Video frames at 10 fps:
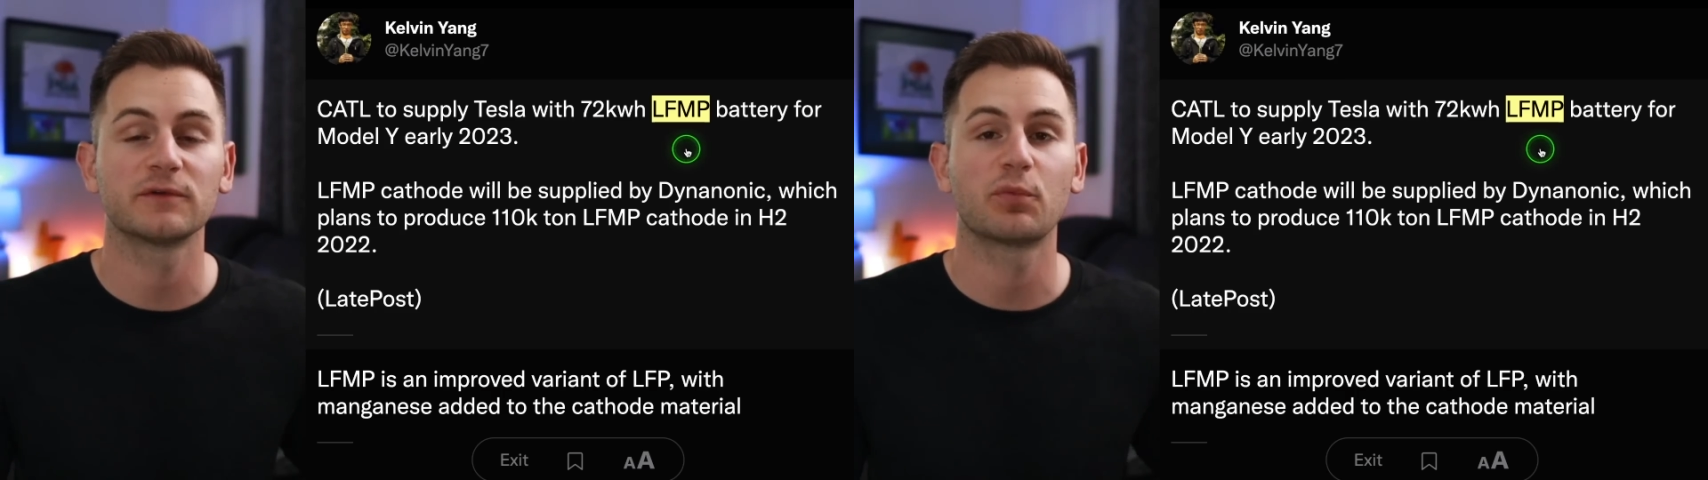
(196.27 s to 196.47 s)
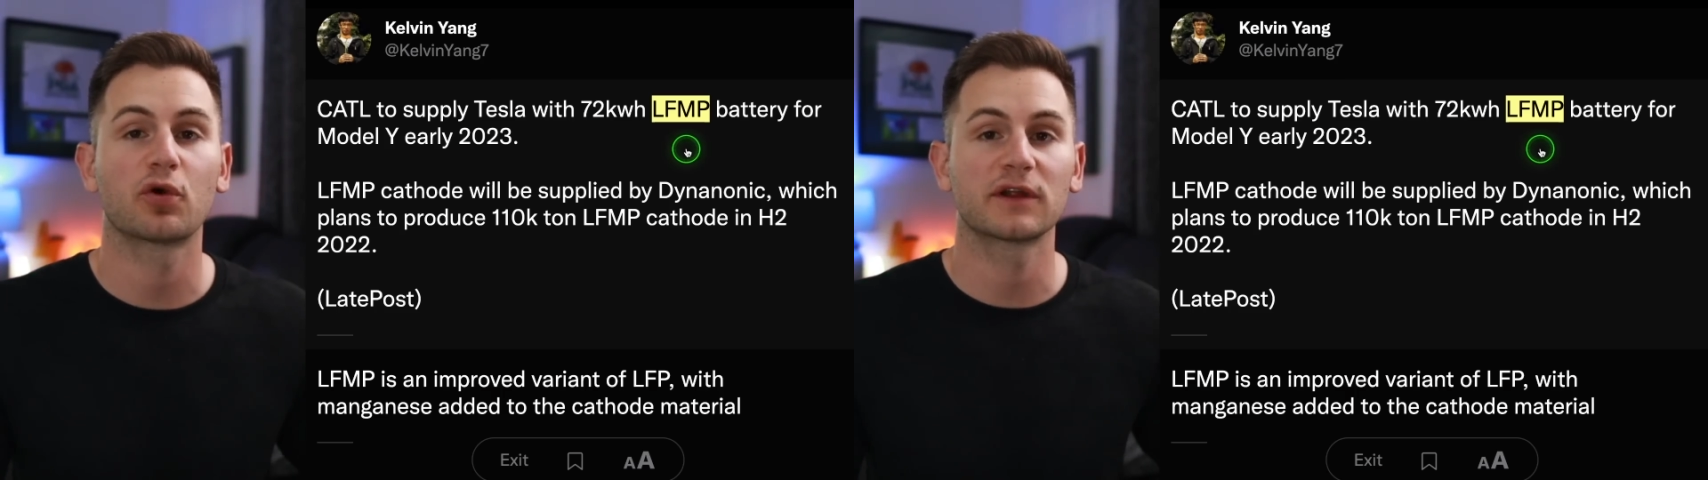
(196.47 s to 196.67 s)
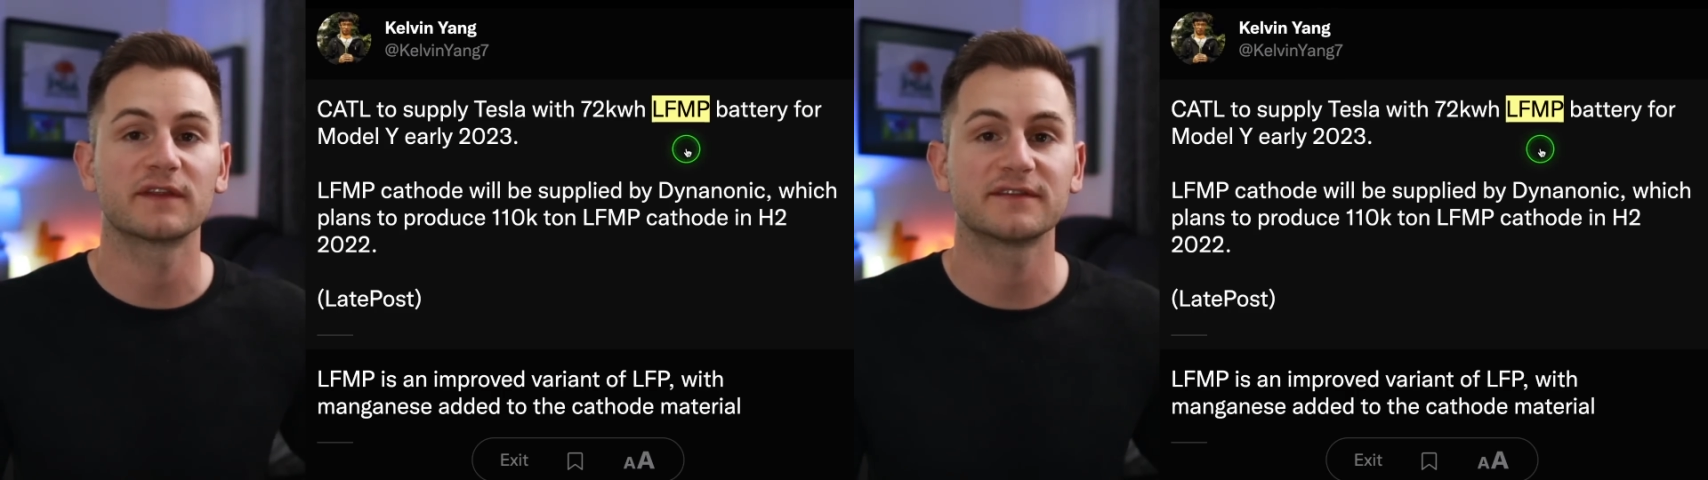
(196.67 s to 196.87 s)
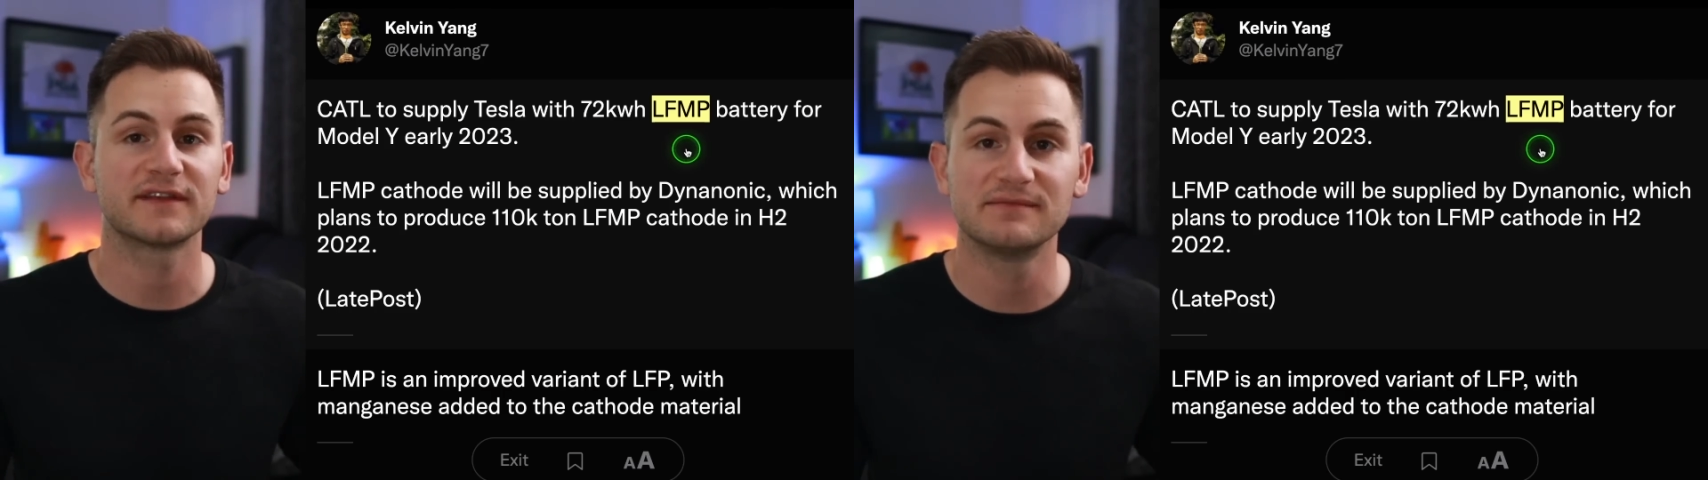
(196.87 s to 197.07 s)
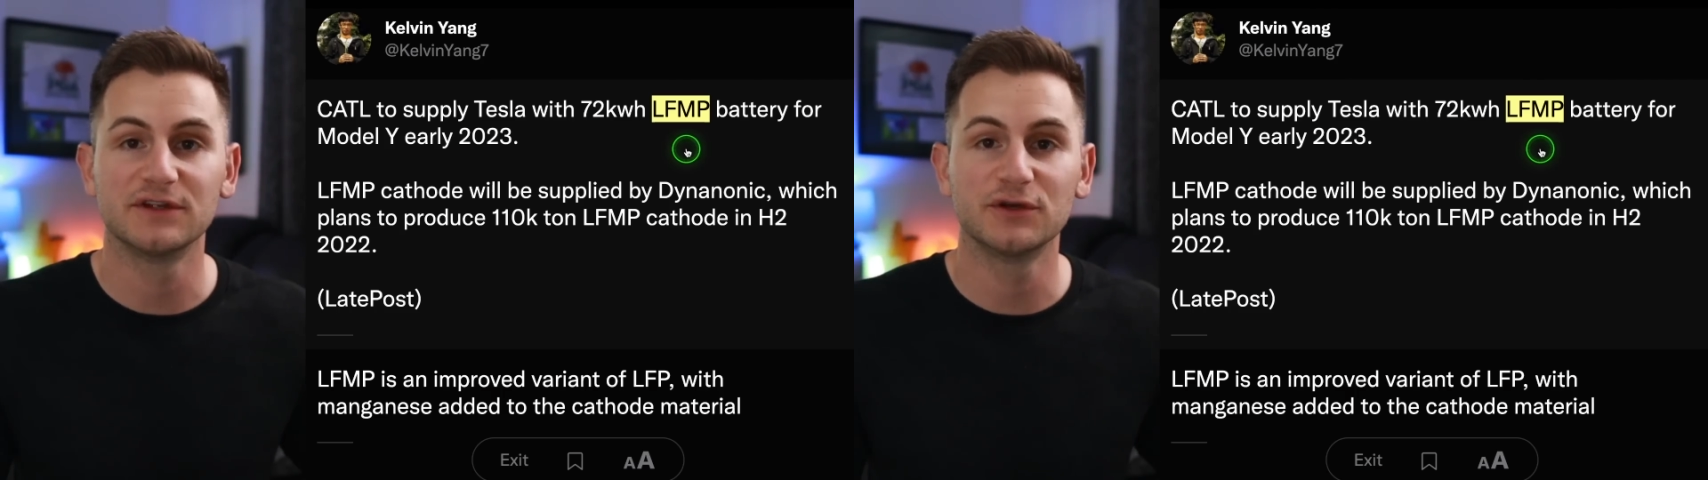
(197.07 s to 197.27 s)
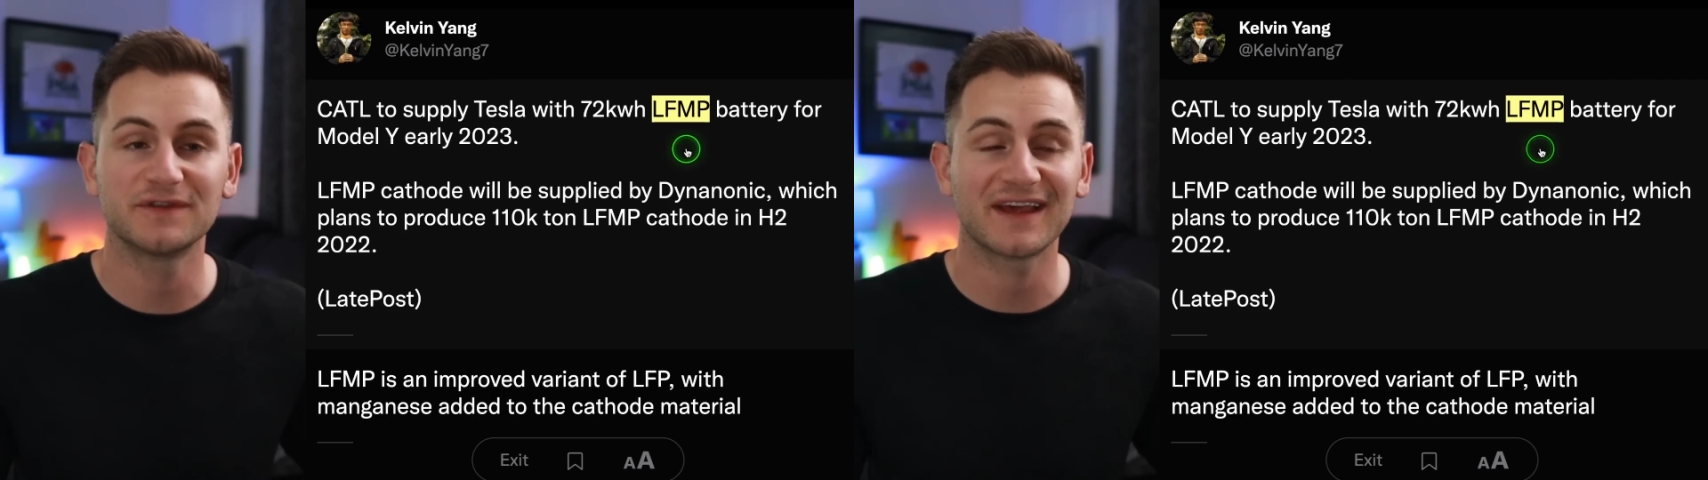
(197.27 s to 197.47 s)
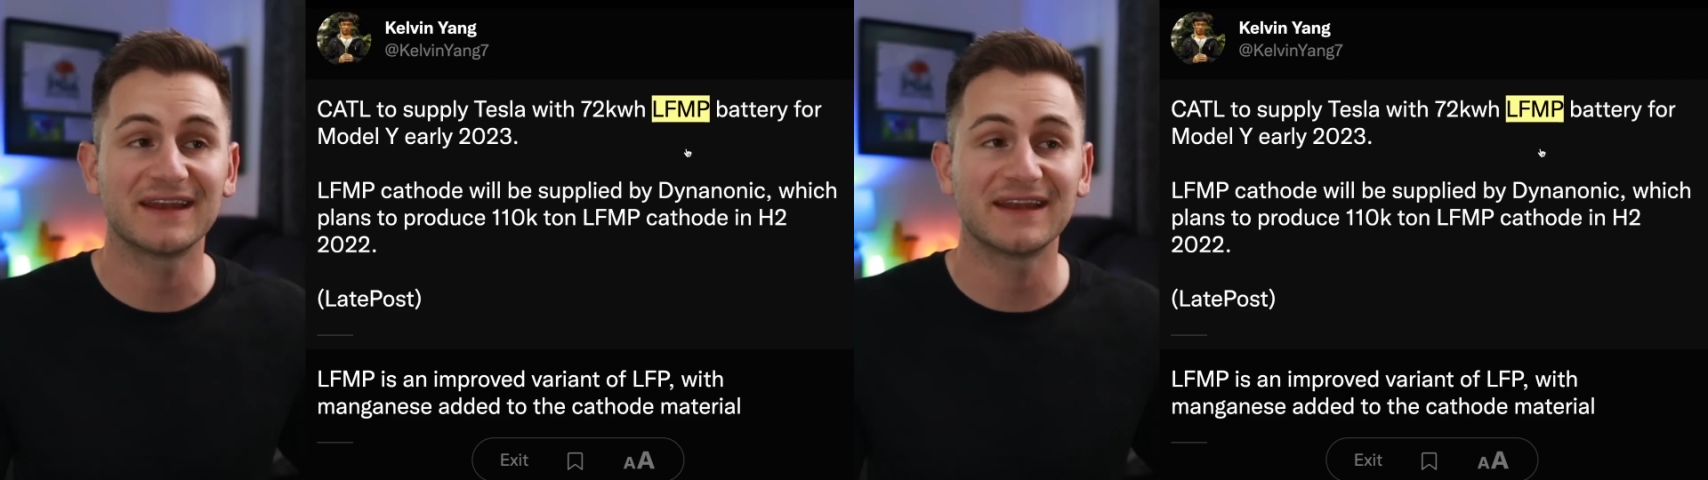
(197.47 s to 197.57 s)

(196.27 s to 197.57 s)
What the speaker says: reporting the same news,